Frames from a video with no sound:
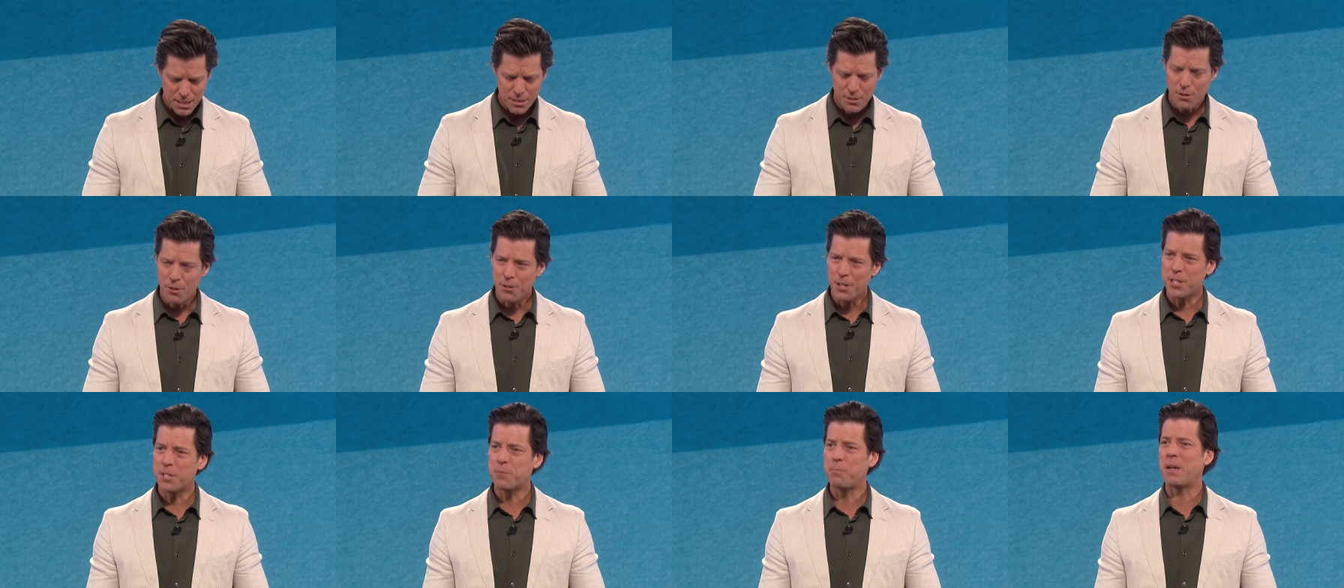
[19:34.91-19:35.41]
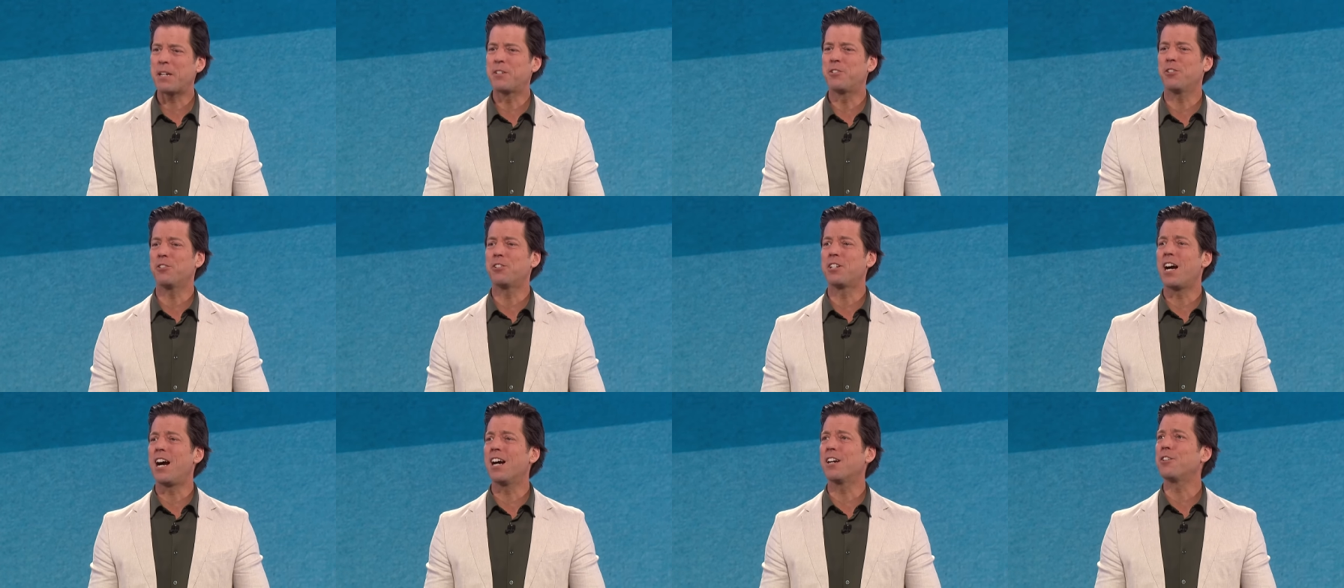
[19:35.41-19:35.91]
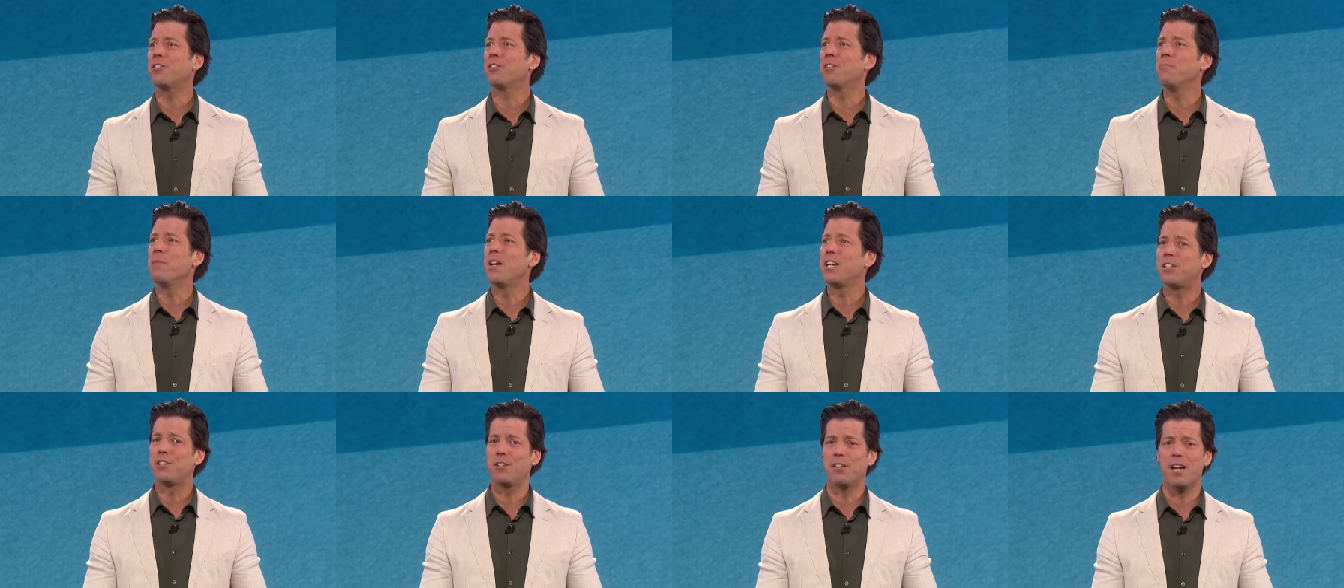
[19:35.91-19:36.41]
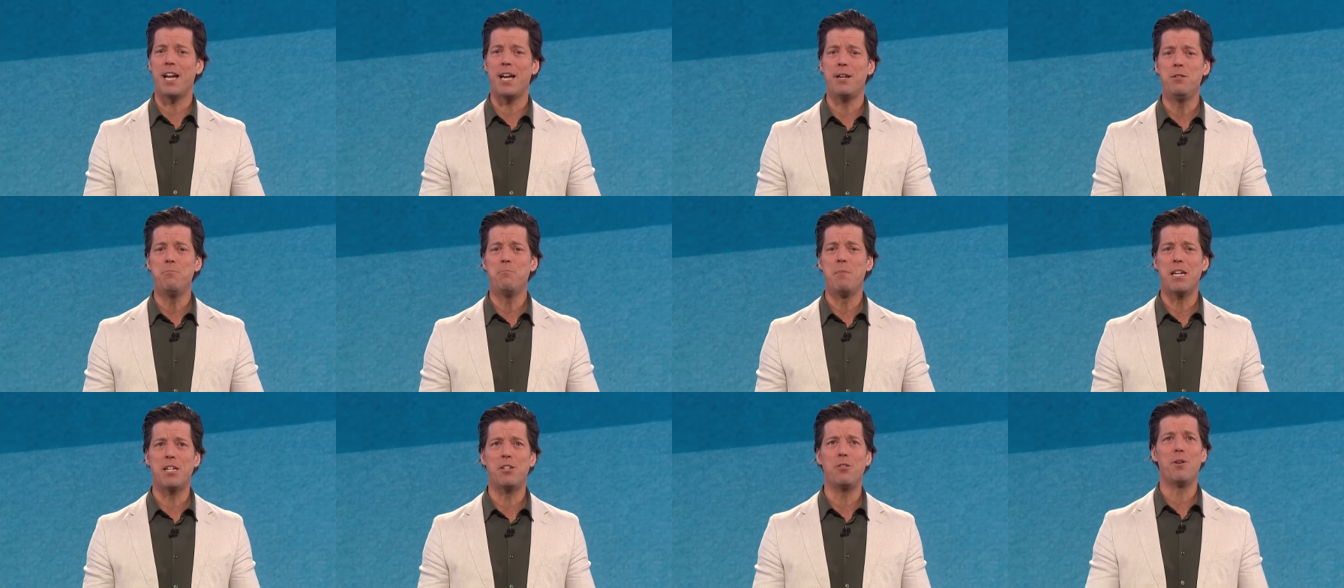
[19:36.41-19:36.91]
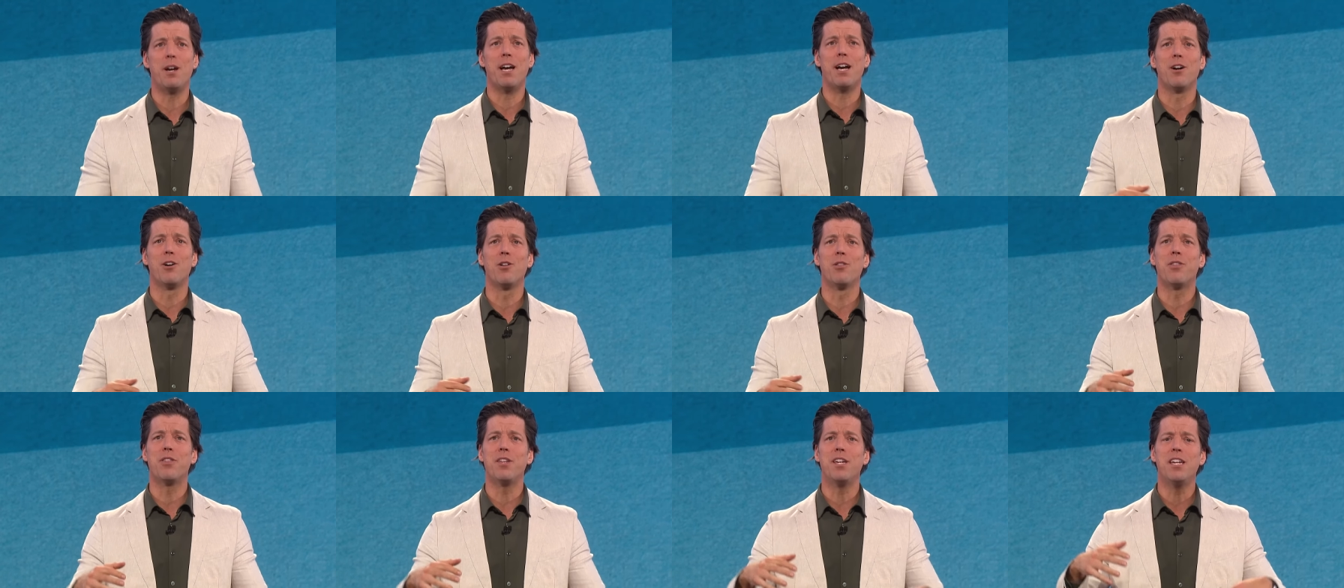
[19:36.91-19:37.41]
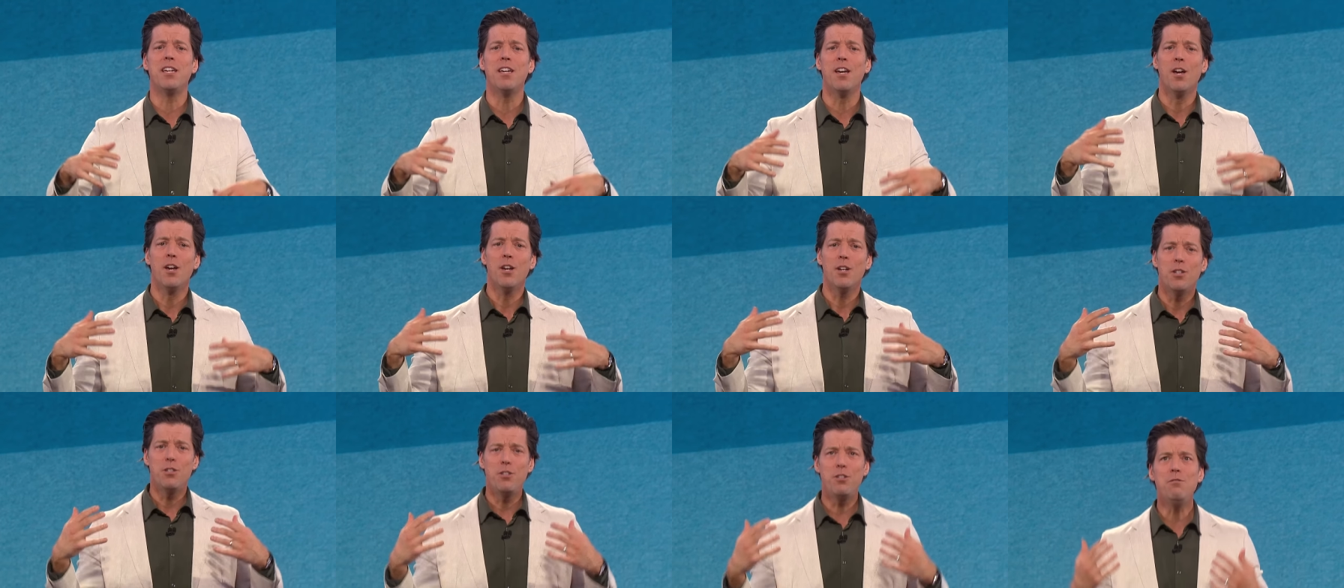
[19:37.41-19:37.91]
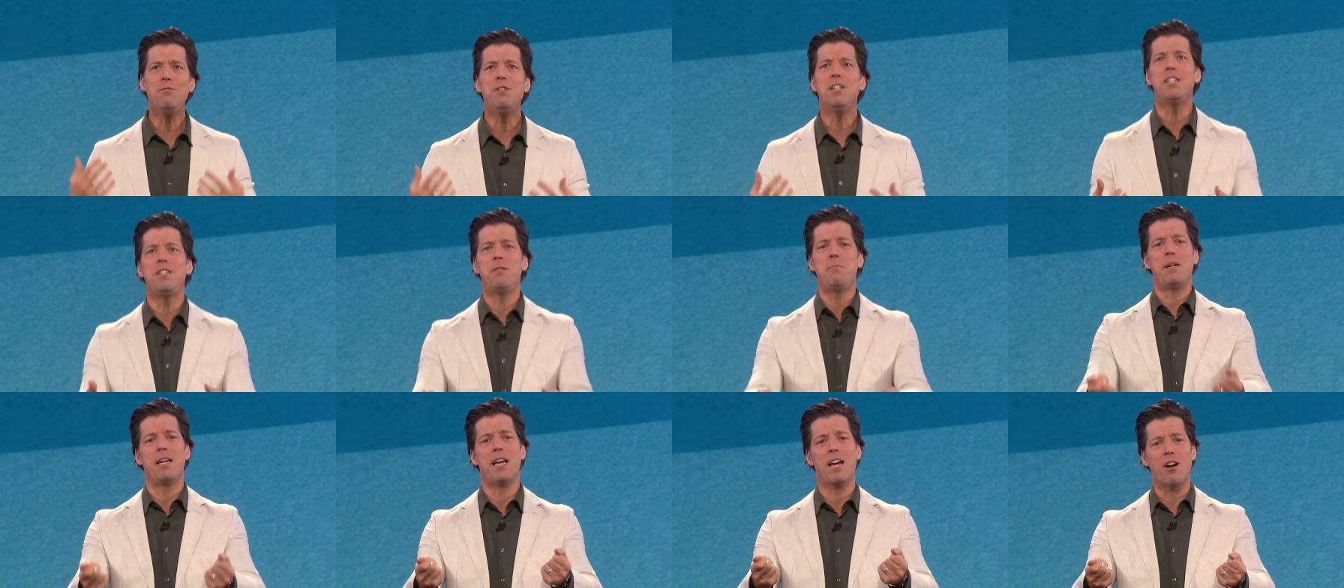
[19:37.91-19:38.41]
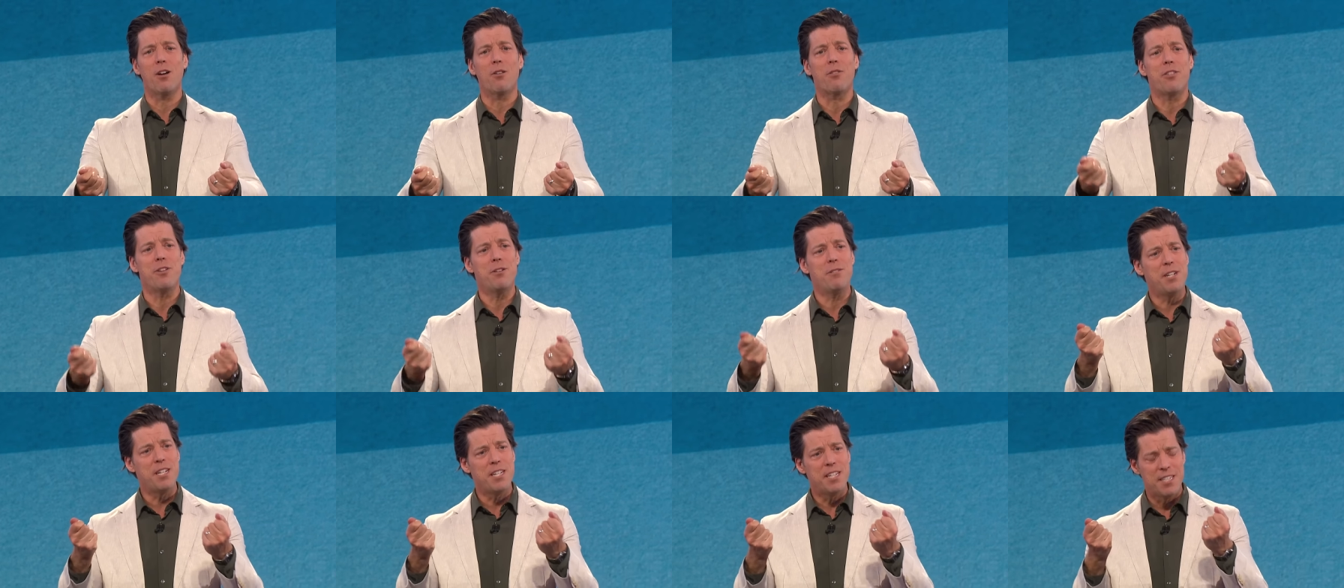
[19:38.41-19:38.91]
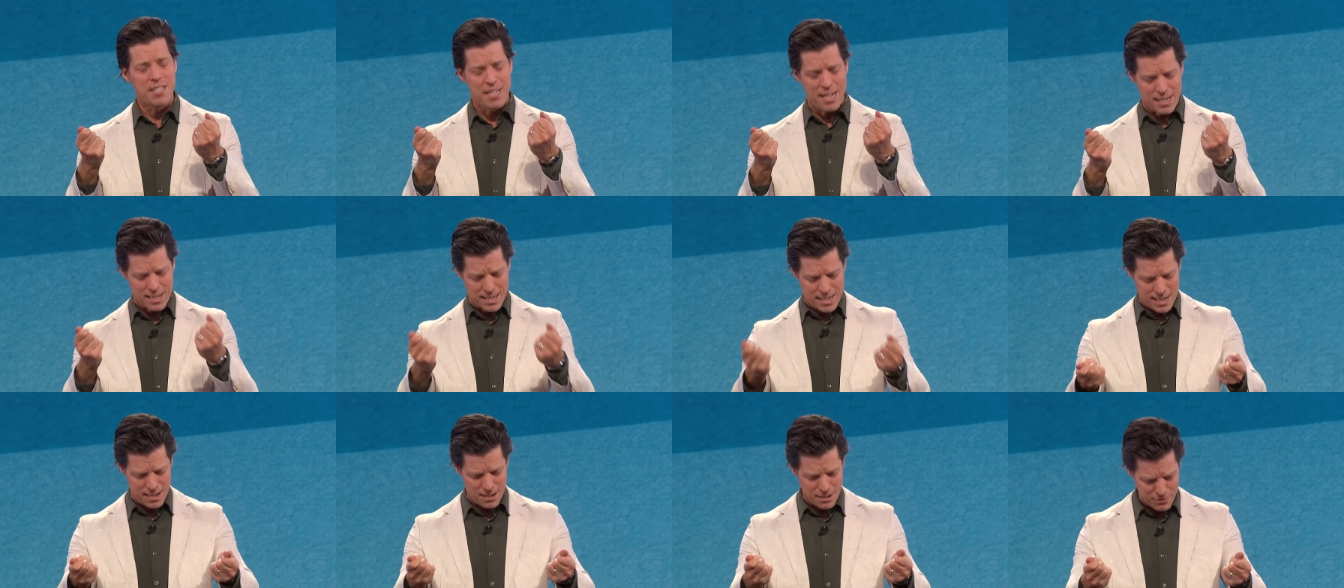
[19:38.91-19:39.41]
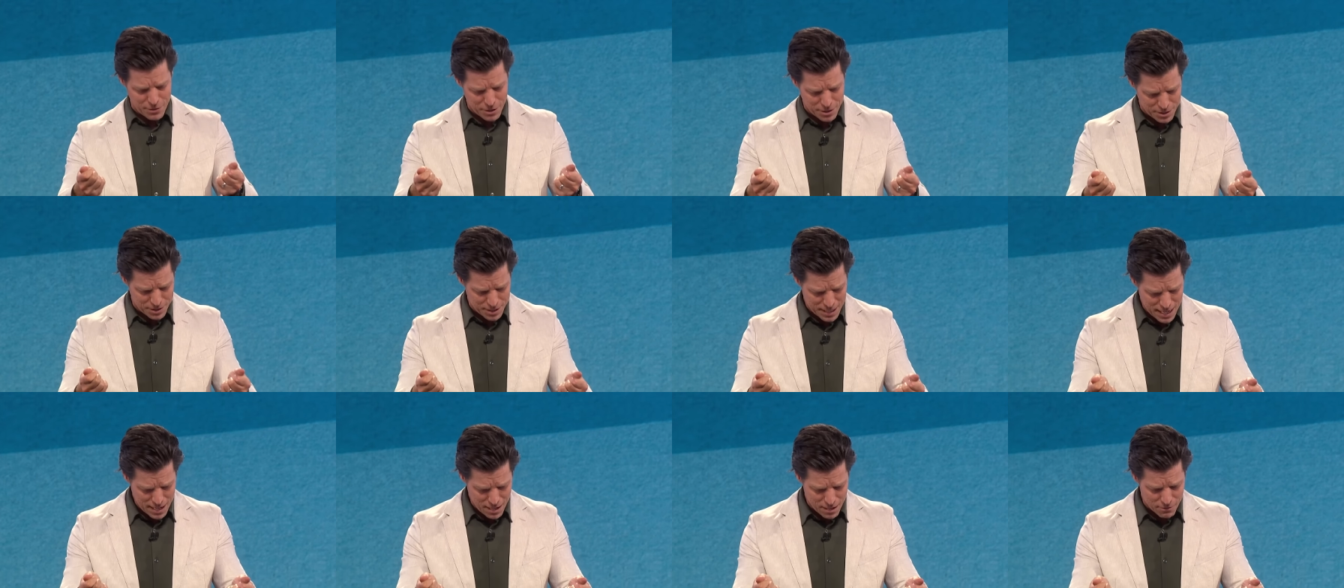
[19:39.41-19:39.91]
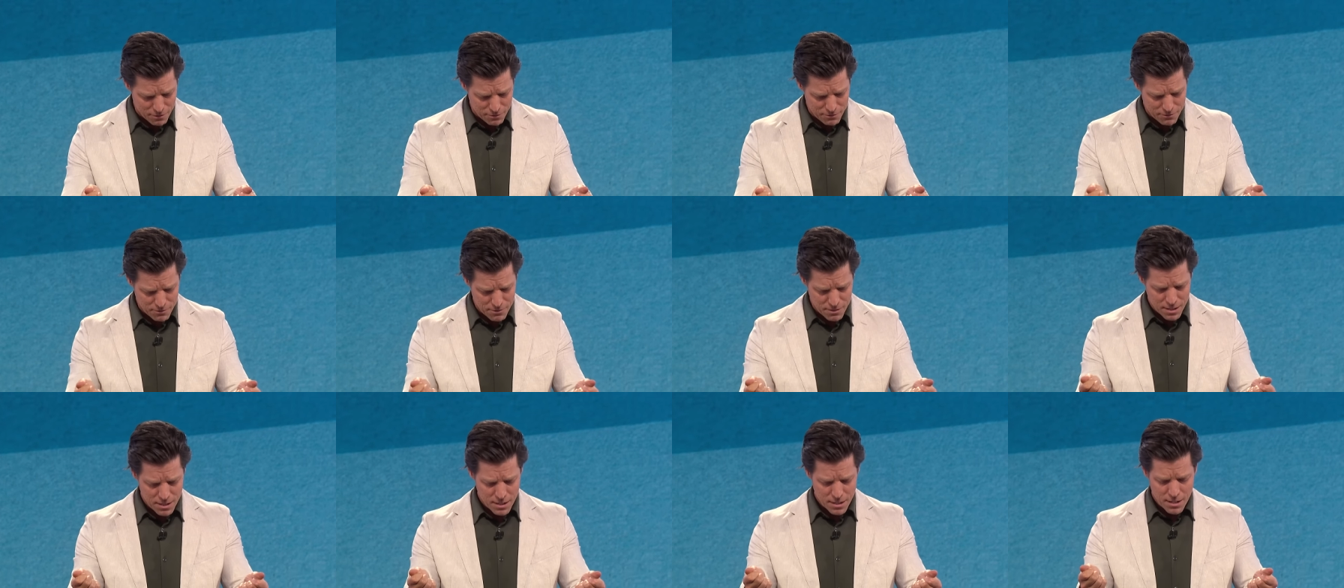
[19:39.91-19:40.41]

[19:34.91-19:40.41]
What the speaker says: Don't expect your doctor to make you healthy. You need to be healthy. You need to take care of yourself.